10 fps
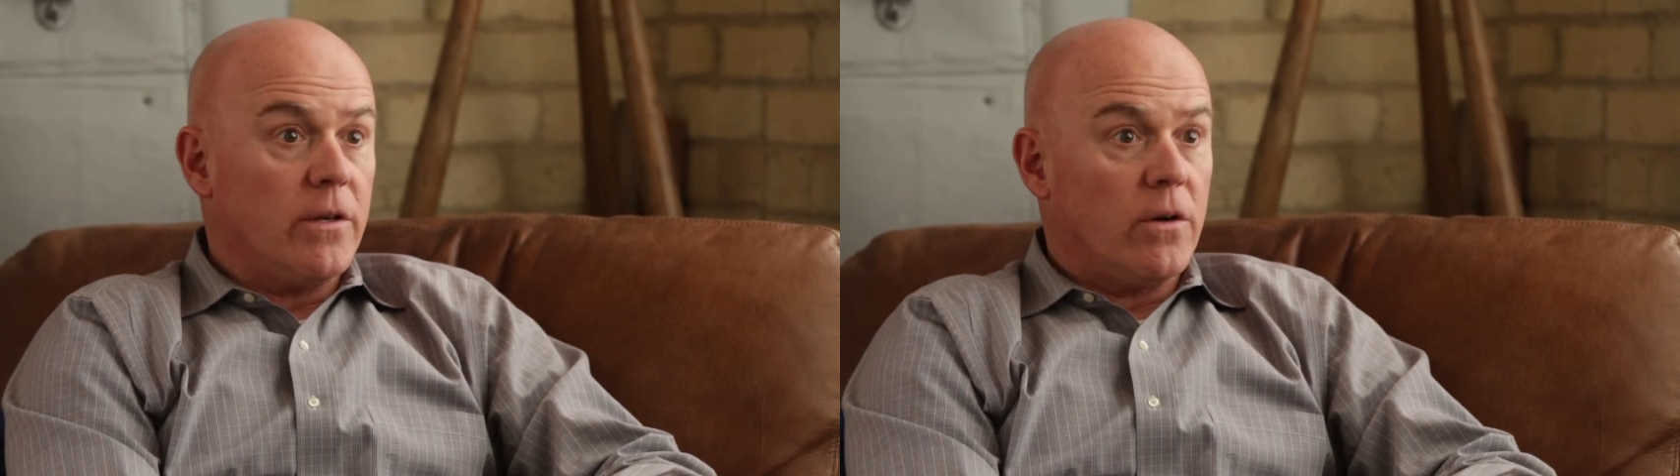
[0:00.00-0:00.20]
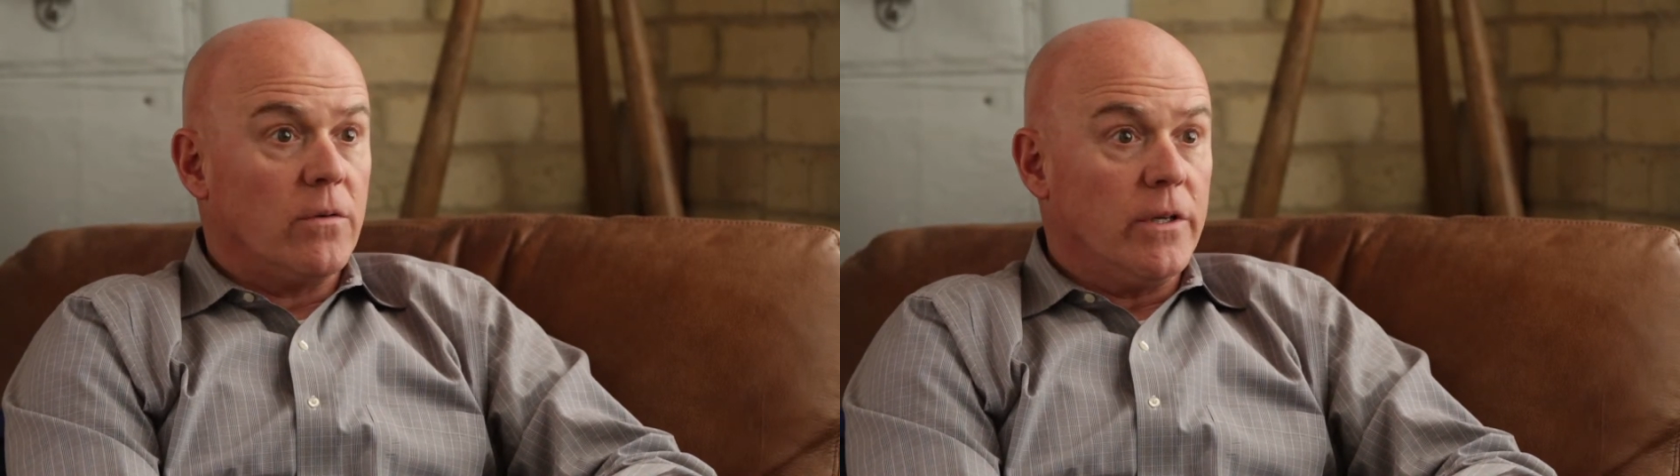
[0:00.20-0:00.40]

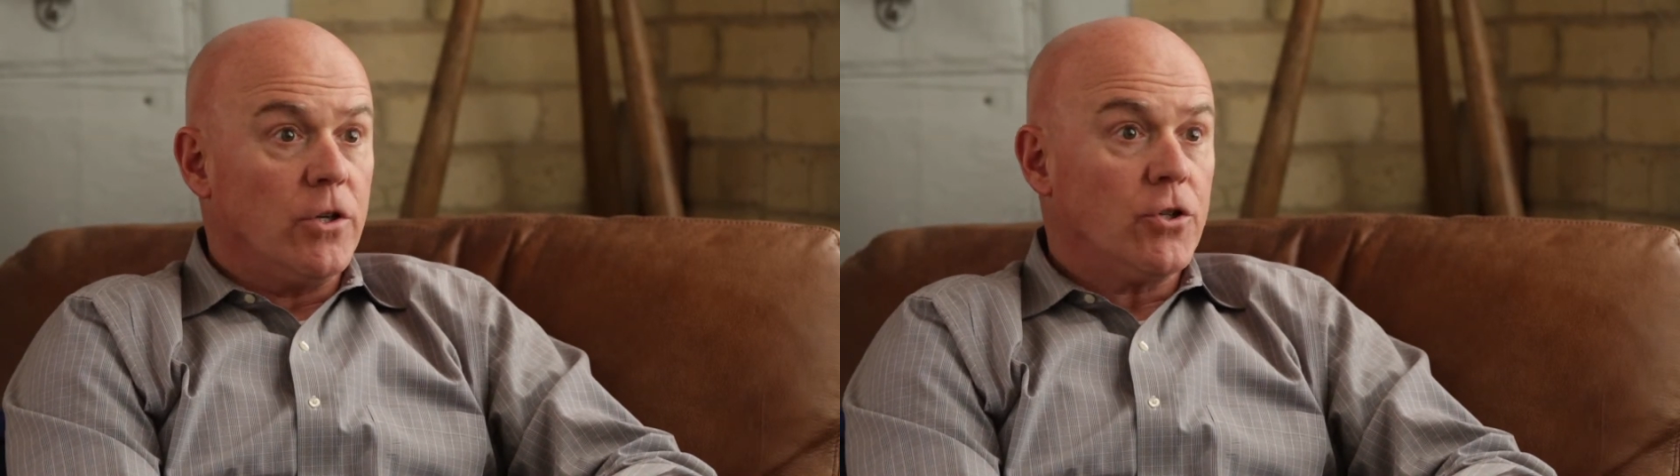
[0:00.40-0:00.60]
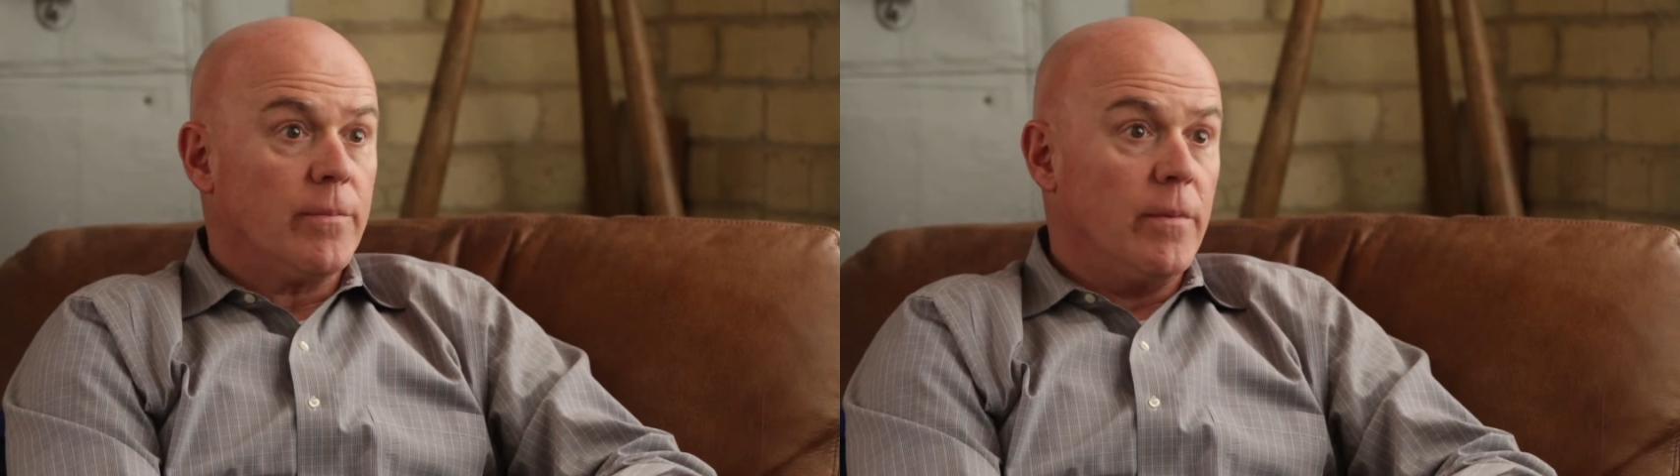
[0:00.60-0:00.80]
their
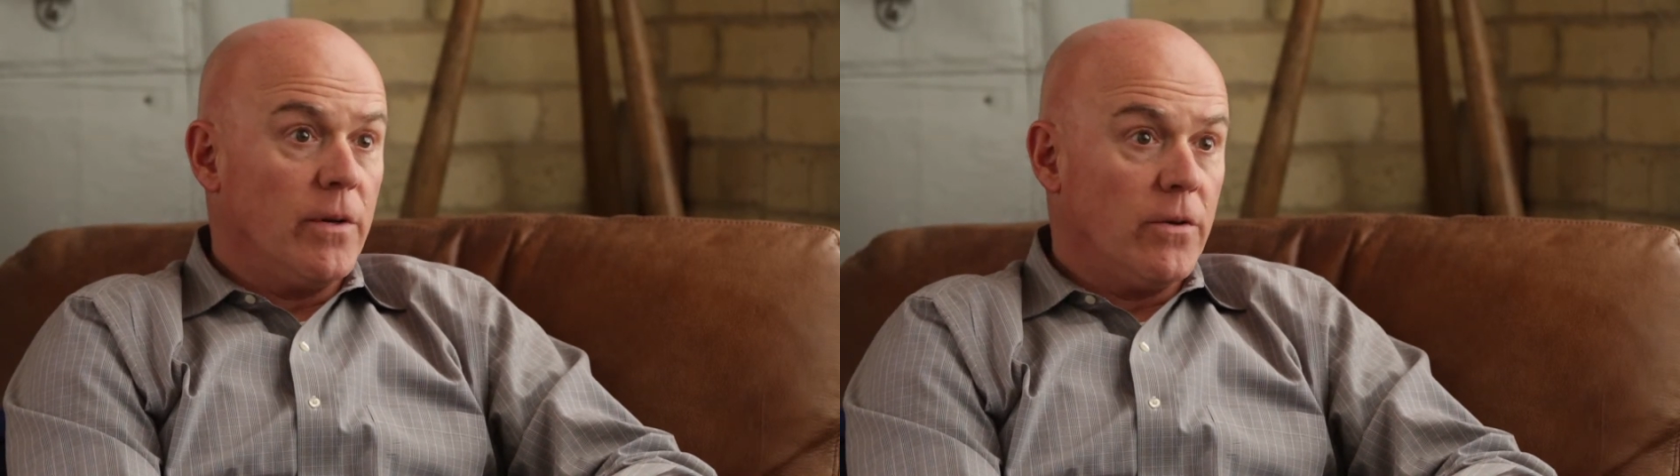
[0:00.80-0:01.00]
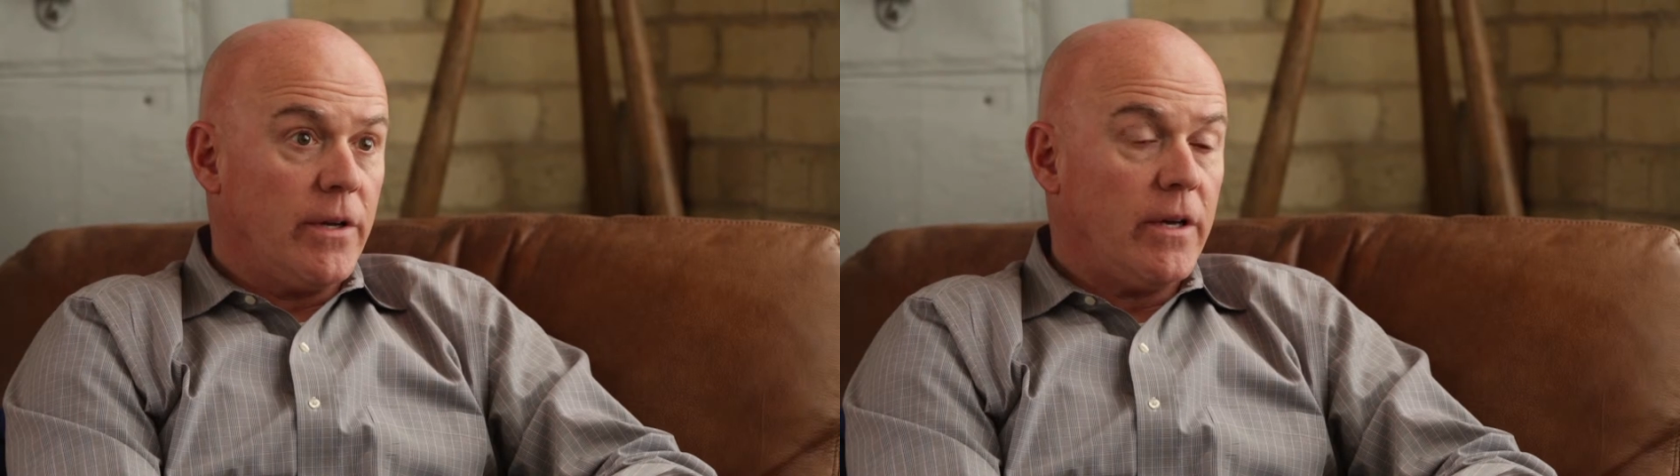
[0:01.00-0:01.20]
leadership
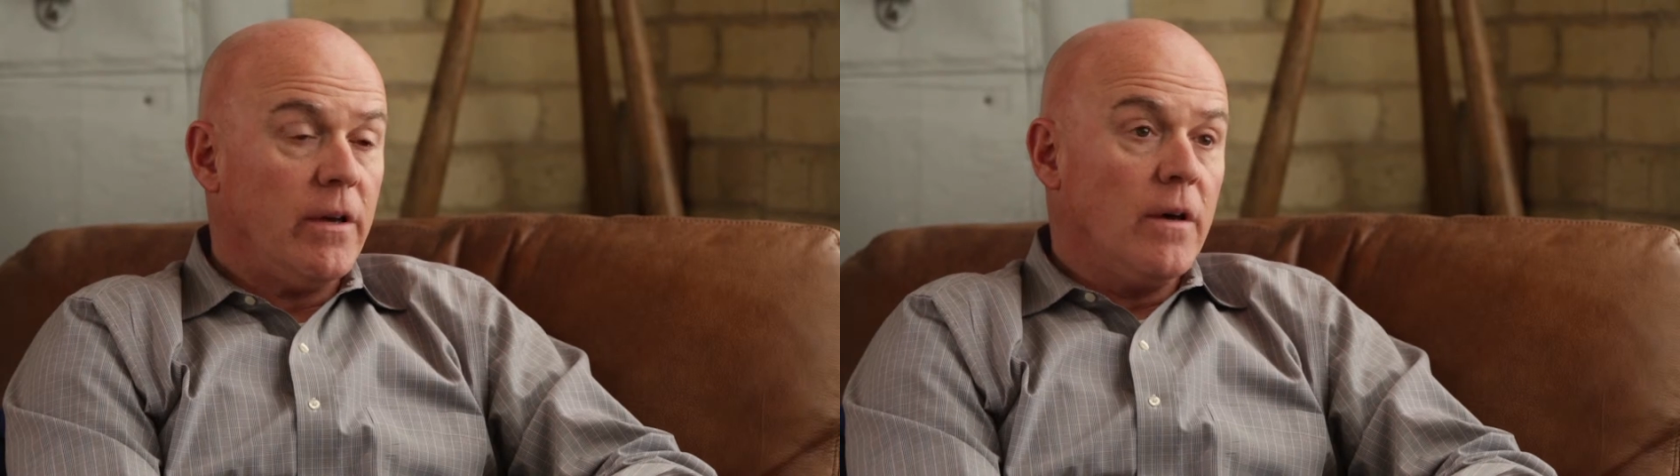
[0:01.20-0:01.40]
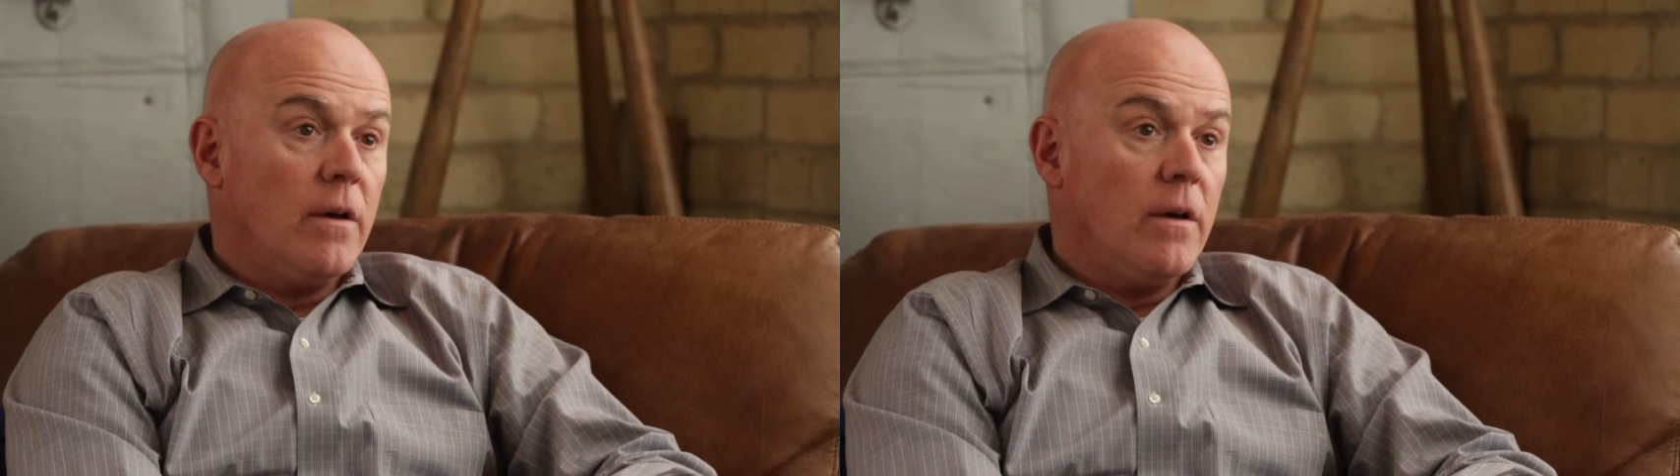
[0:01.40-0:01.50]
ability,